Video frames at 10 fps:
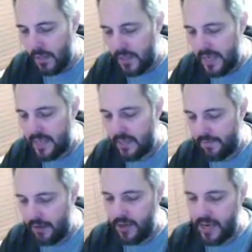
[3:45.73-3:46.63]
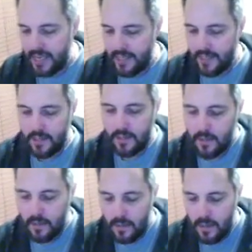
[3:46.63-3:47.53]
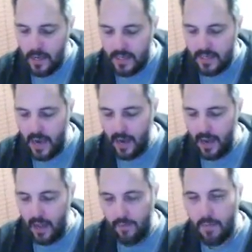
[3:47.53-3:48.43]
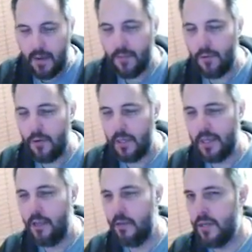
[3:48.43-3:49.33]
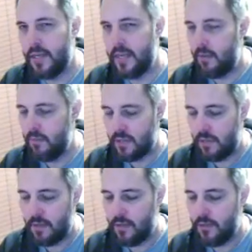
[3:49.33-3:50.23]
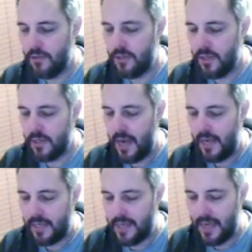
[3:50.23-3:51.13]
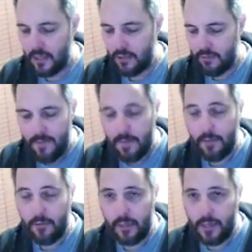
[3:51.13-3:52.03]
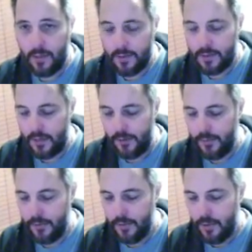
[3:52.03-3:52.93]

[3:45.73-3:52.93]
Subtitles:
The taste is very nice. It's not a heavy menthol like you usually get with some of the juices, and it's not straight menthol either. So